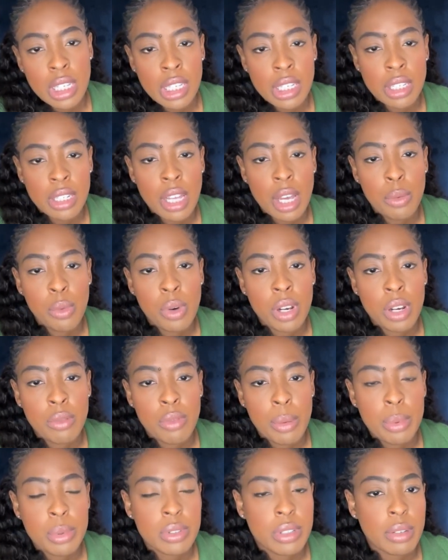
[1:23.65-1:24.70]
and I want to
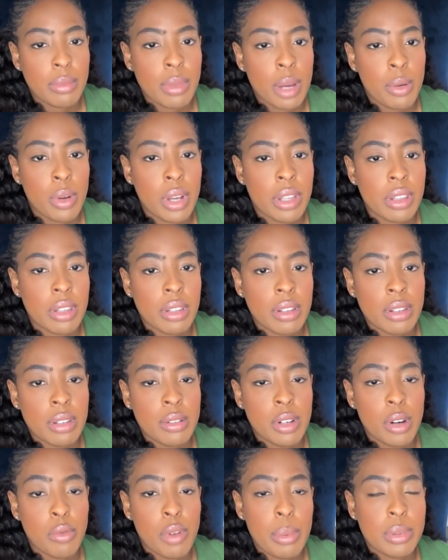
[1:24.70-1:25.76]
represent
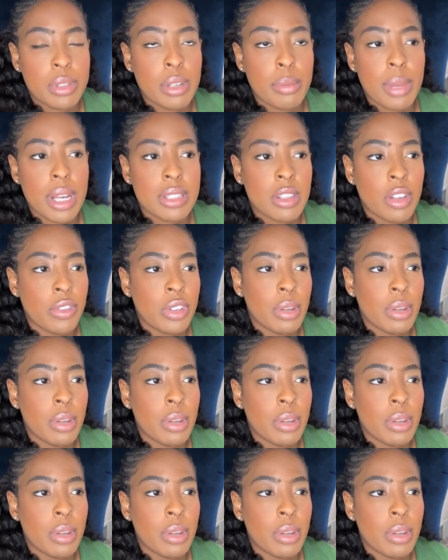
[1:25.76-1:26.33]
myself